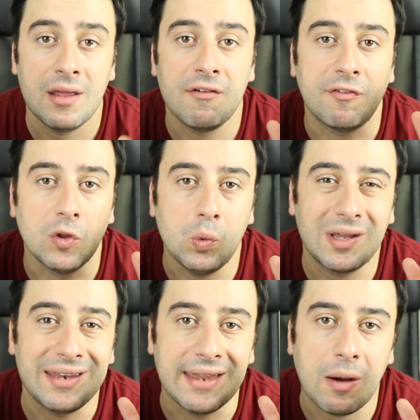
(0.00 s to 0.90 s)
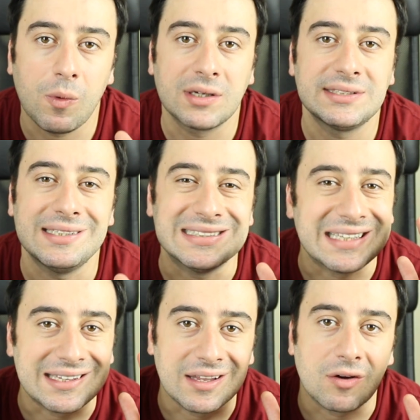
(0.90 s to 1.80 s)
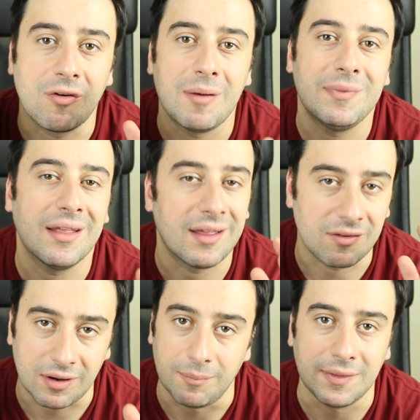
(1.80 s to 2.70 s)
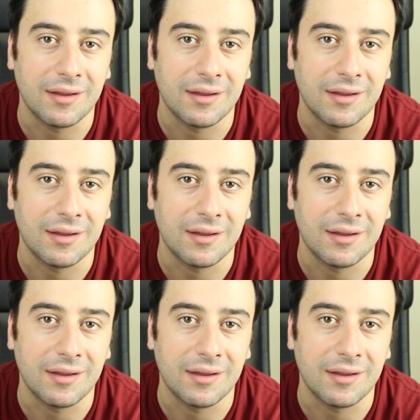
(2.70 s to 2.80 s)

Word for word: Fluke Networks is like the creme de la creme.